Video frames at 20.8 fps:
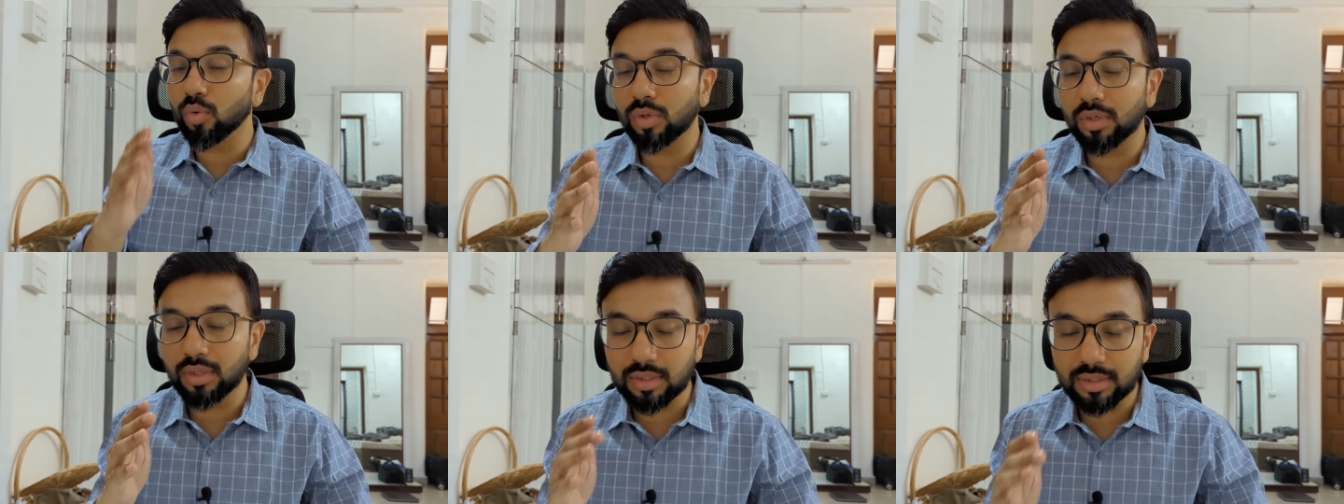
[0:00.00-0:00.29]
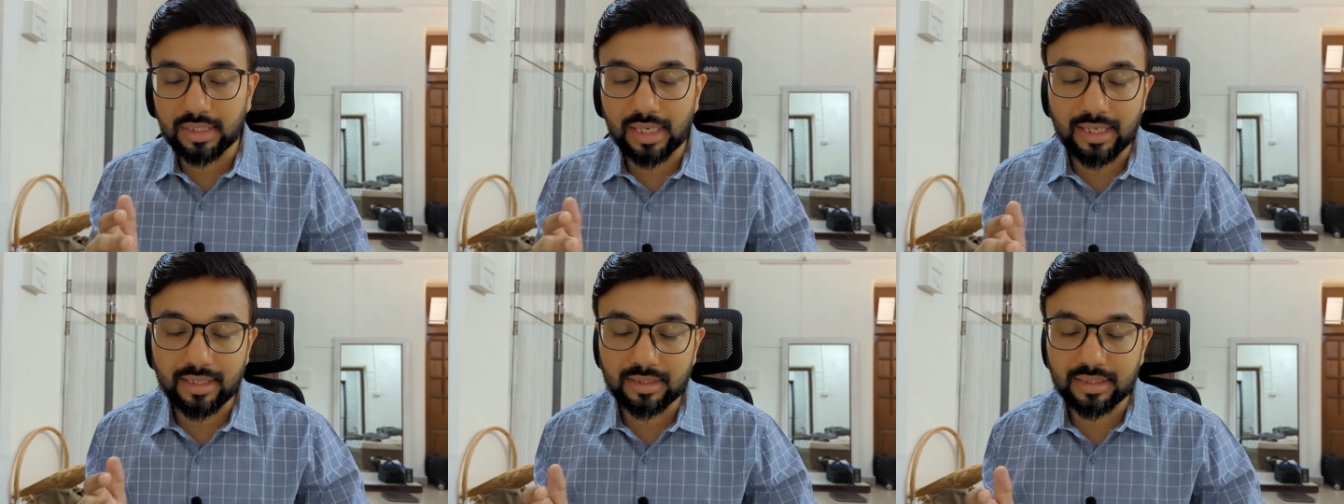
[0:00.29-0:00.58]

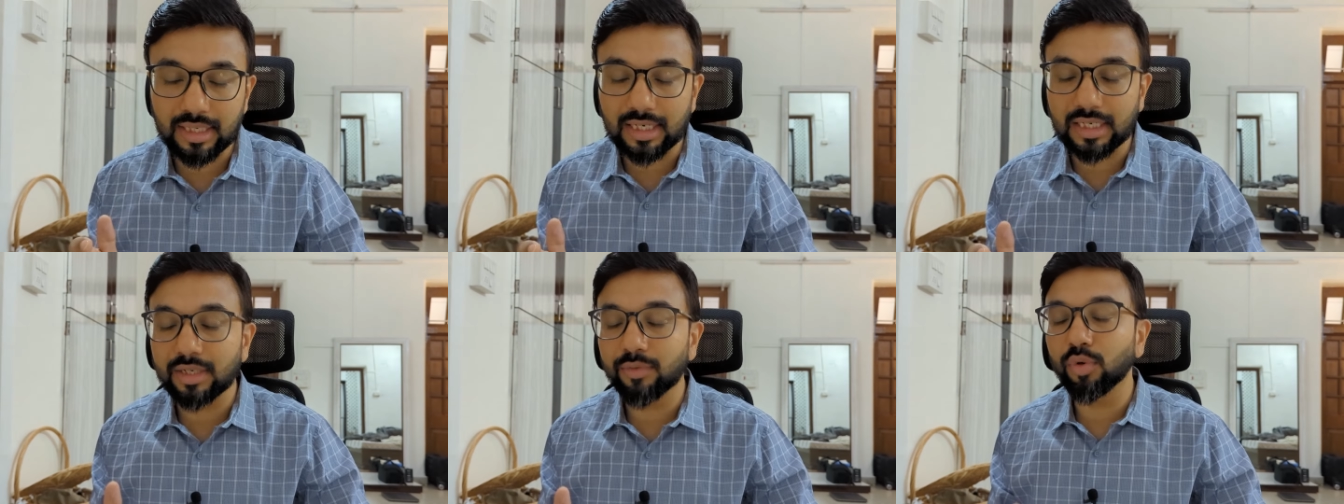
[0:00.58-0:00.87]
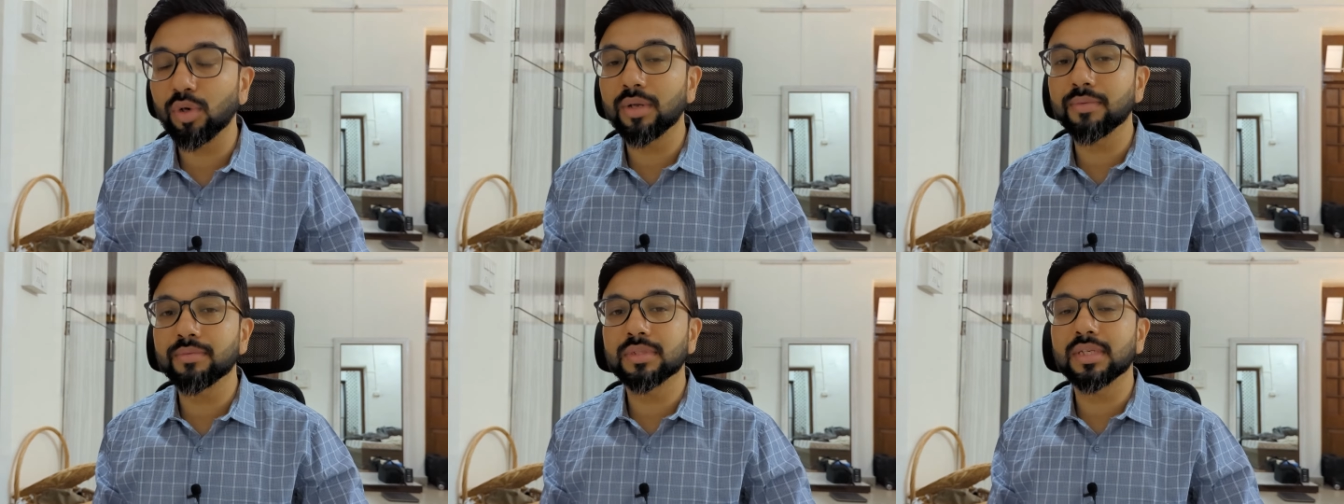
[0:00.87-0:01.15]
understand exactly
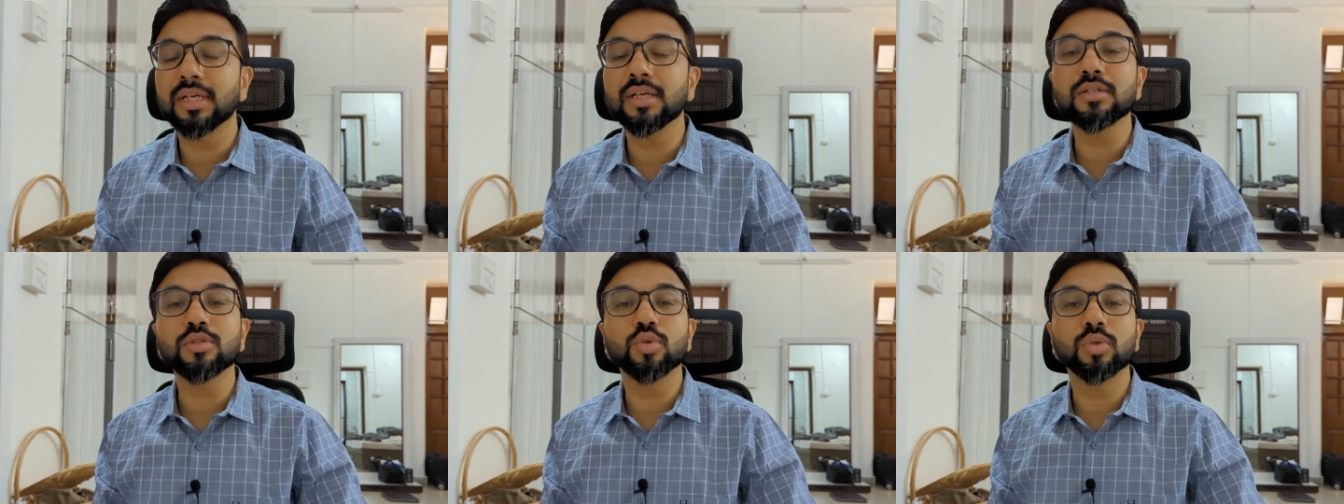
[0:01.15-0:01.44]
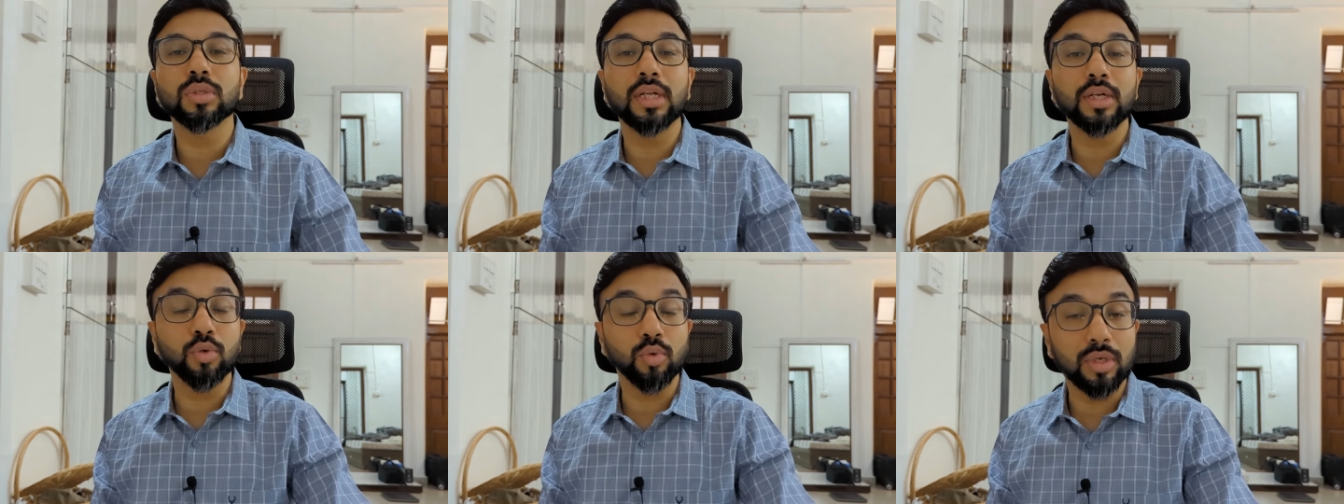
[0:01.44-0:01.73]
what I am saying, so
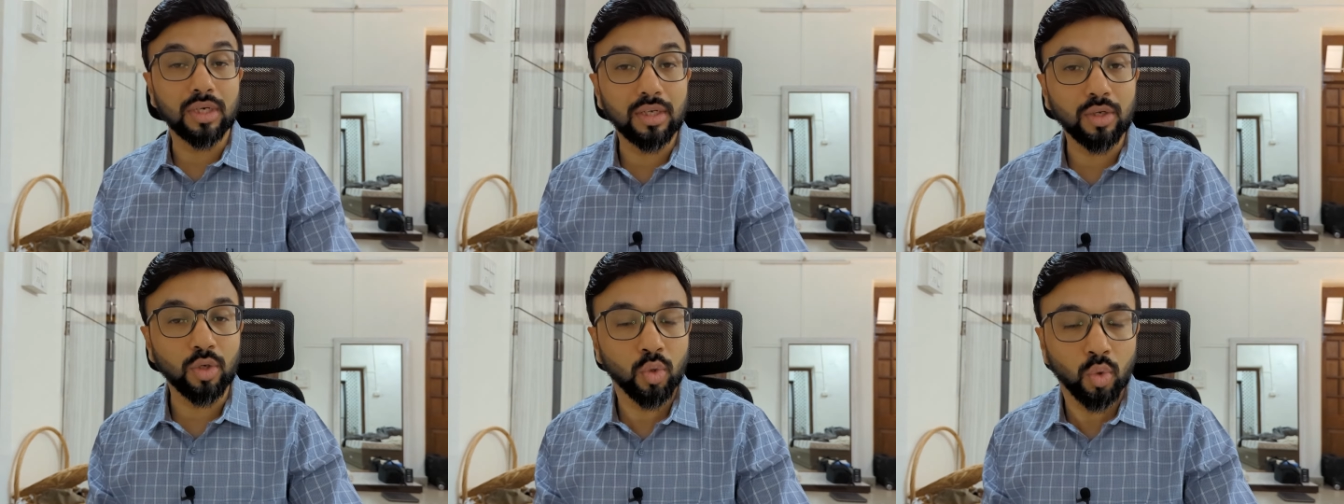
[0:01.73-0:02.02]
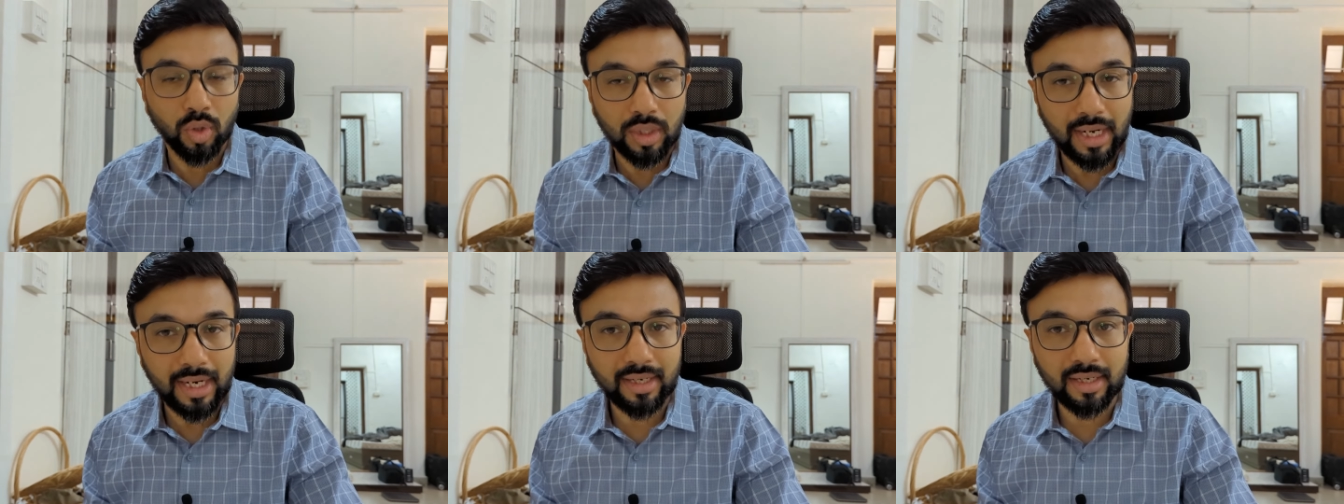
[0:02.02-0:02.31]
that you get a
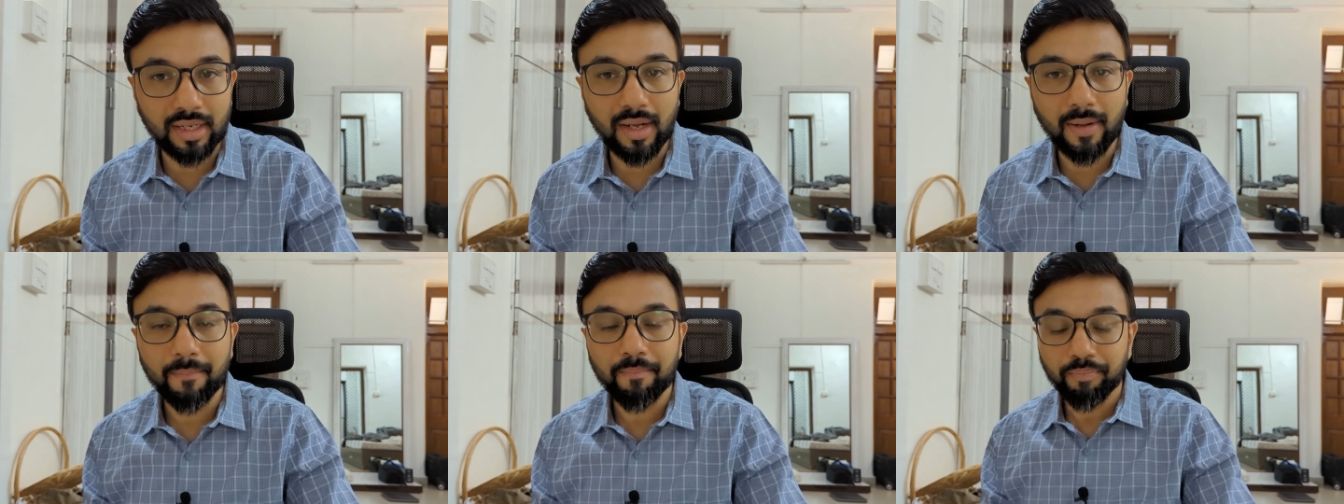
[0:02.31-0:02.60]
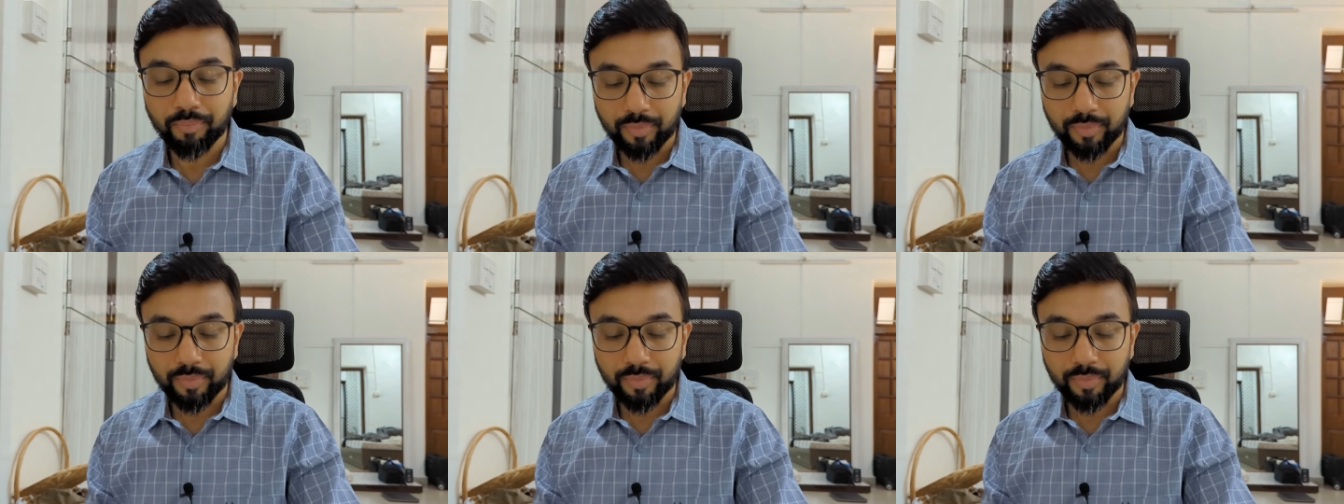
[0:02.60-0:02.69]
good idea.